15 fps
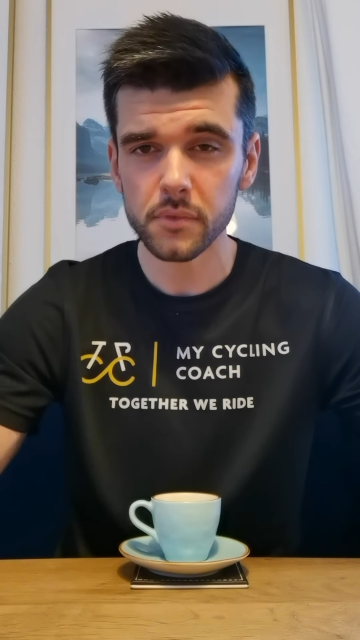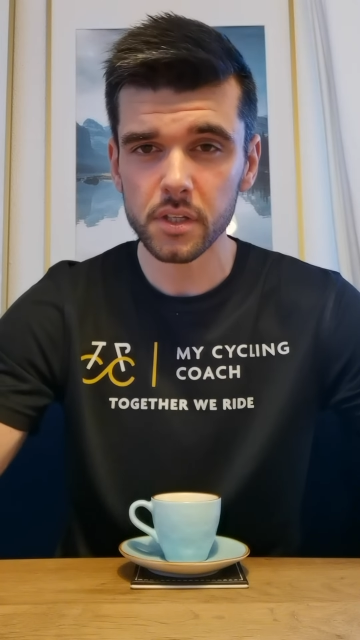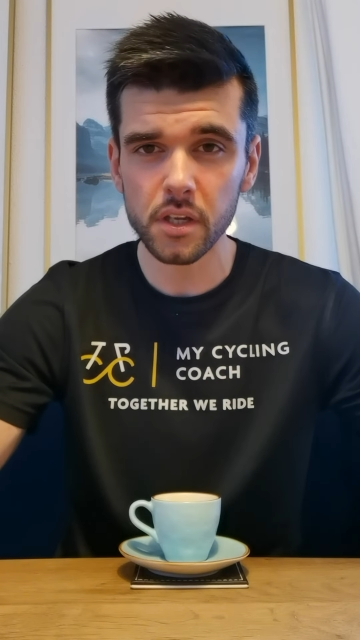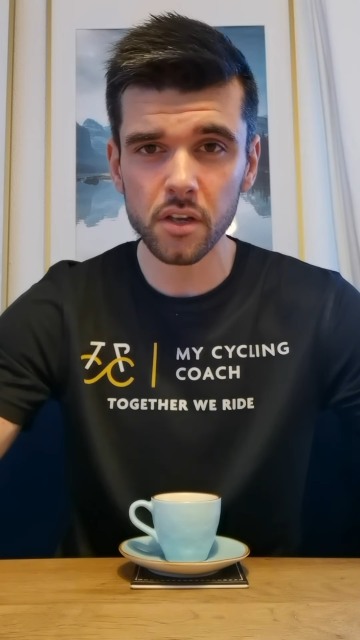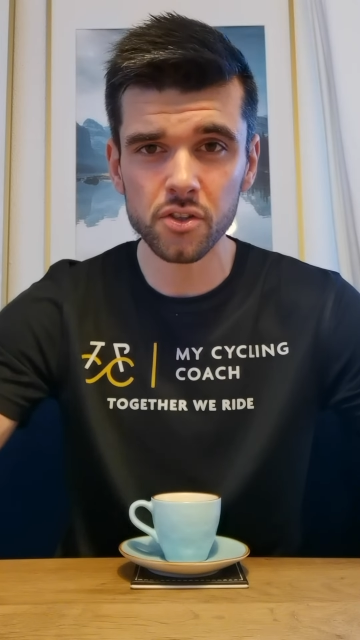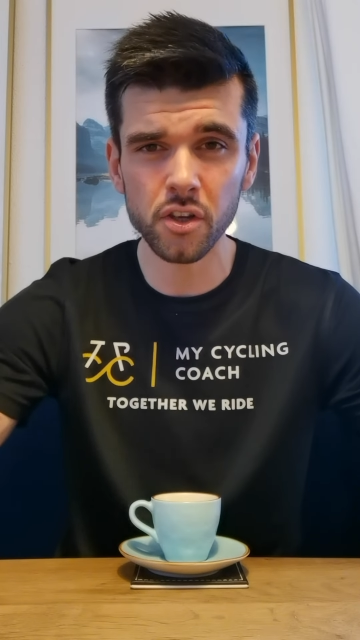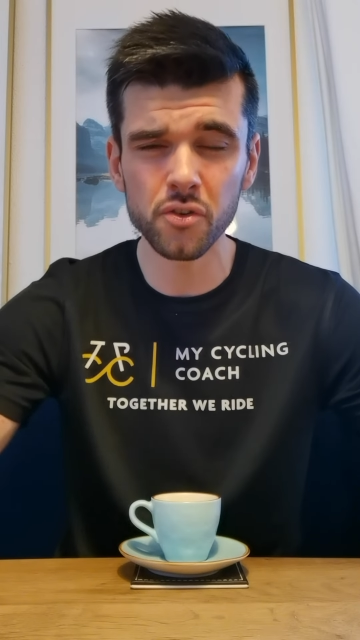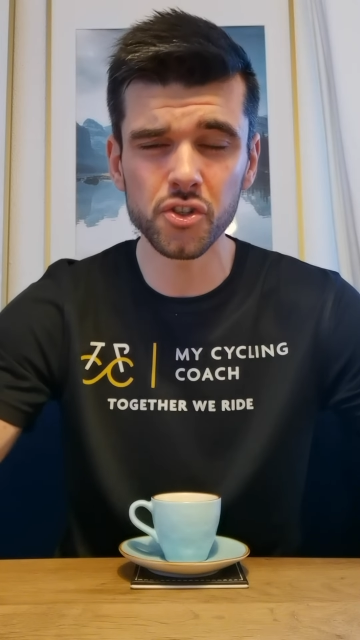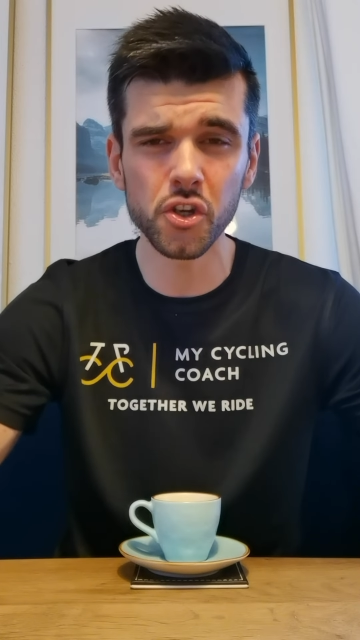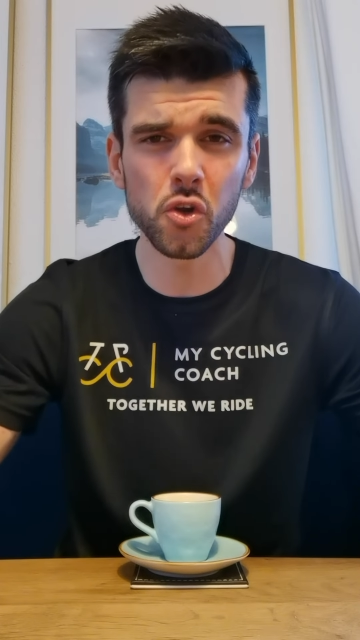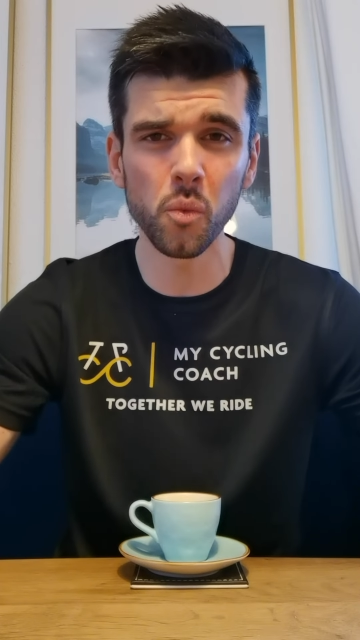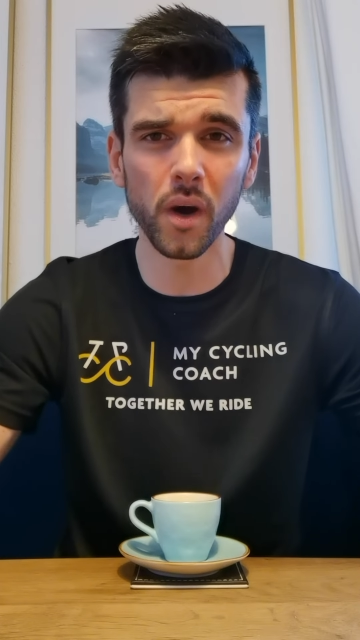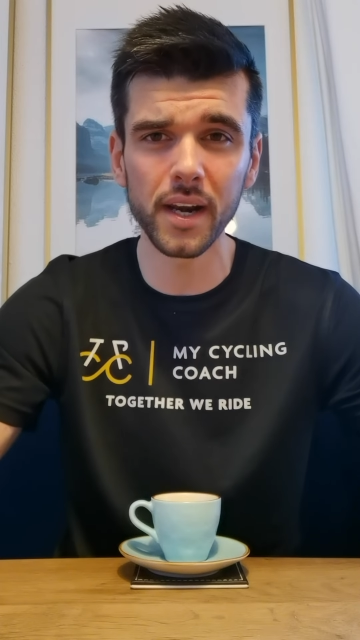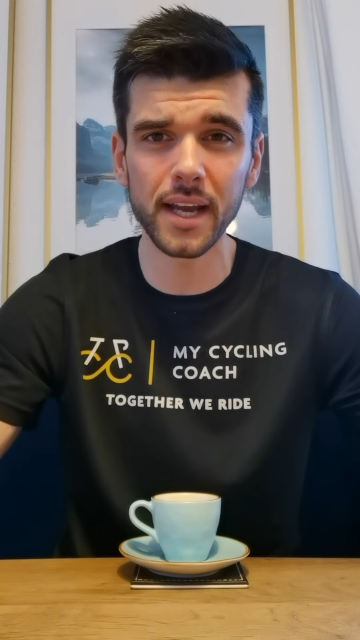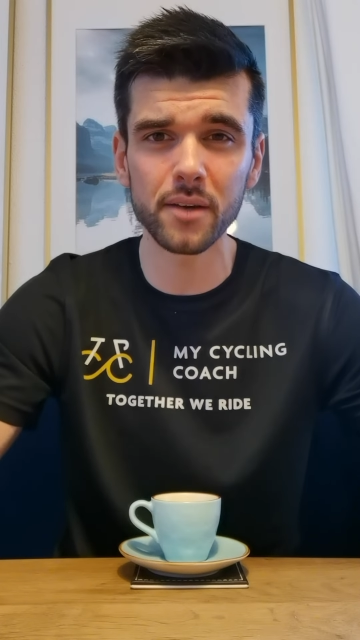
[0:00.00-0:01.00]
So 2
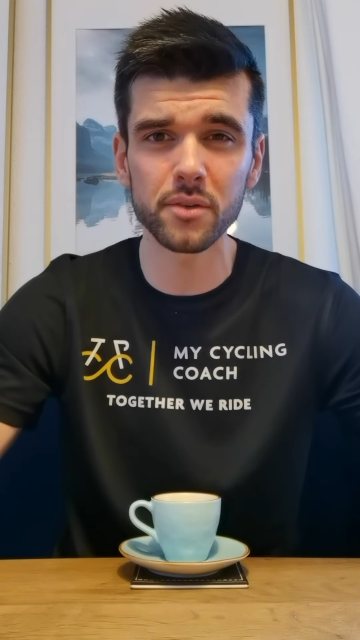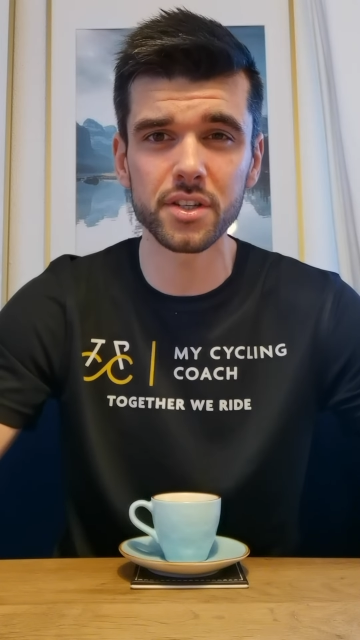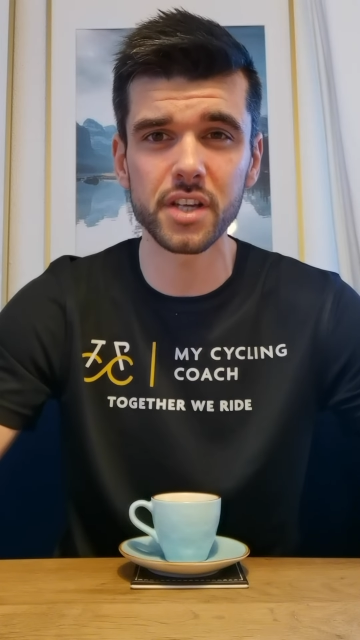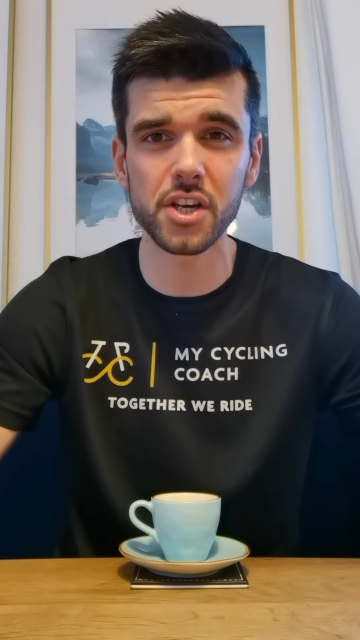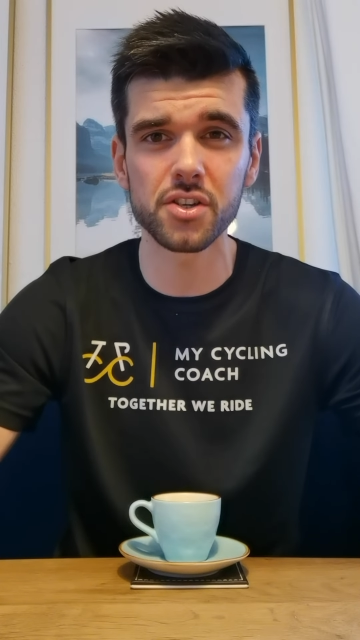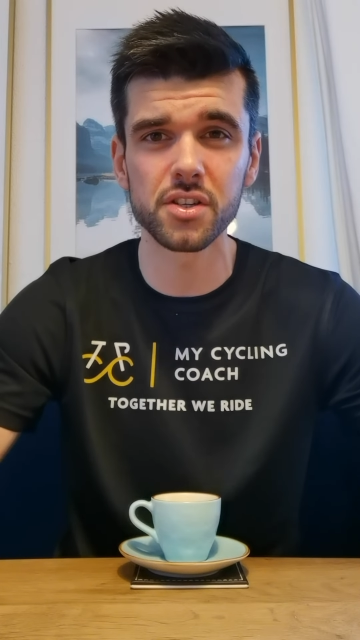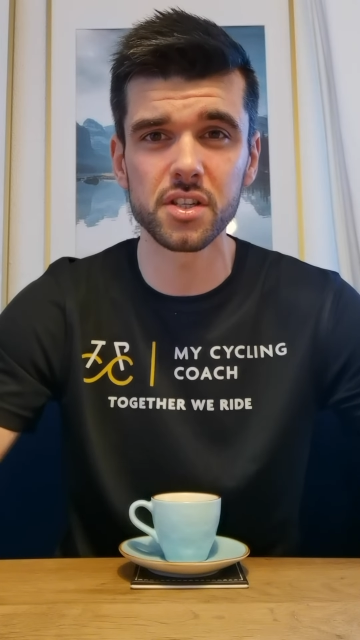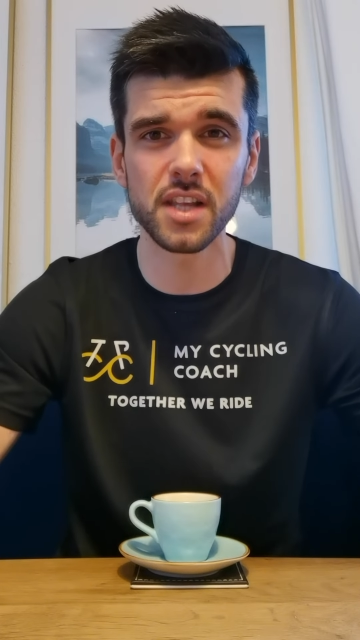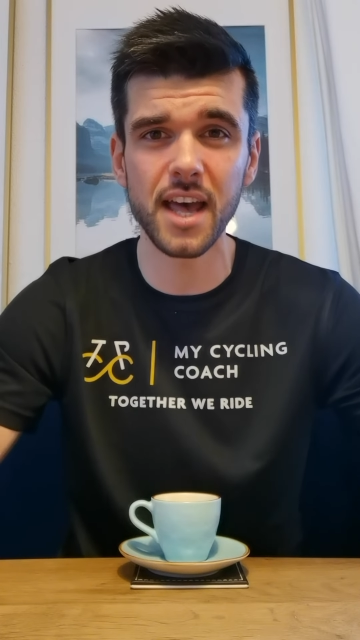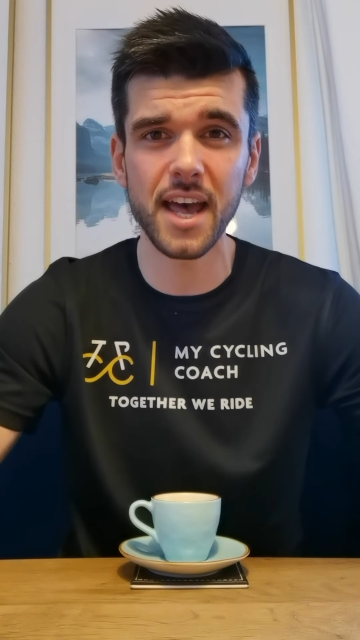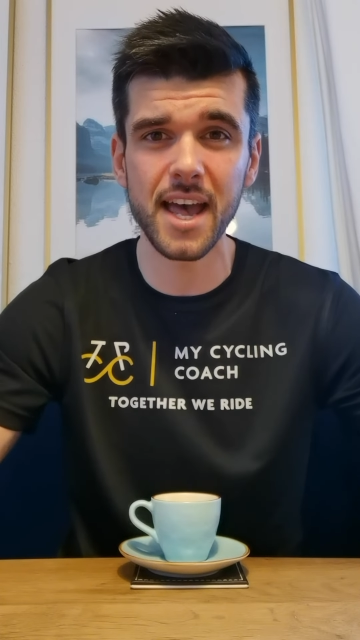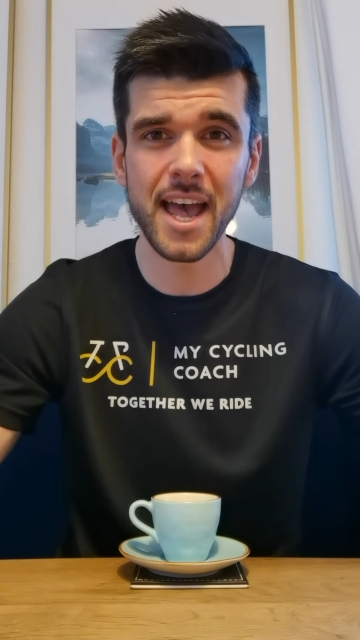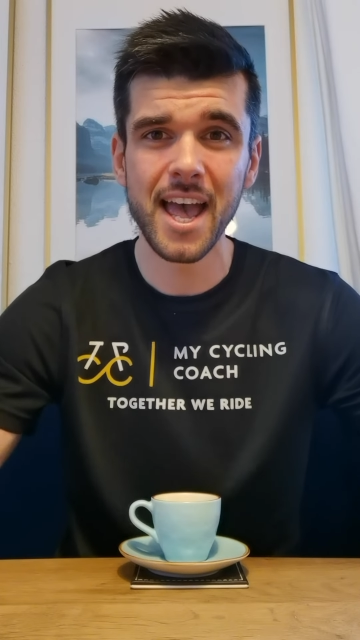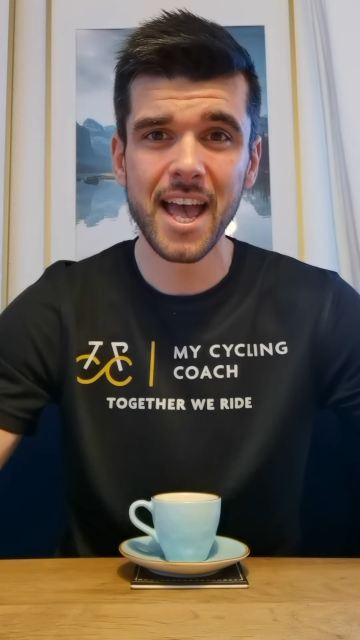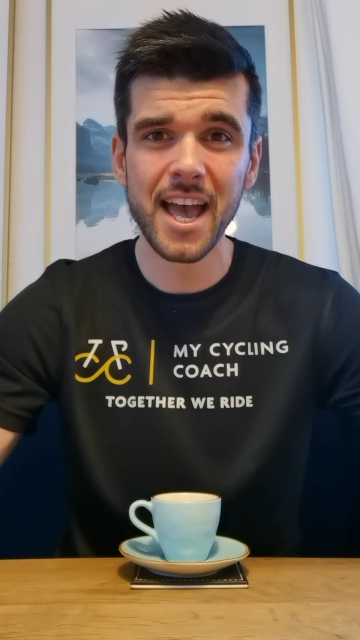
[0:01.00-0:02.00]
1-hour sessions there.